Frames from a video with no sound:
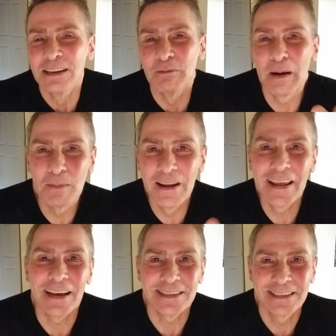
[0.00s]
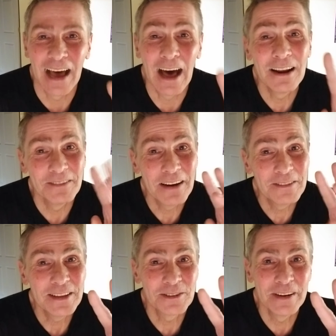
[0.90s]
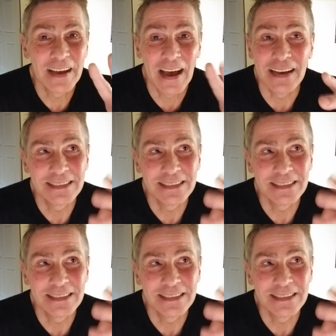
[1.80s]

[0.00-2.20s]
Remember this, out of every three guys,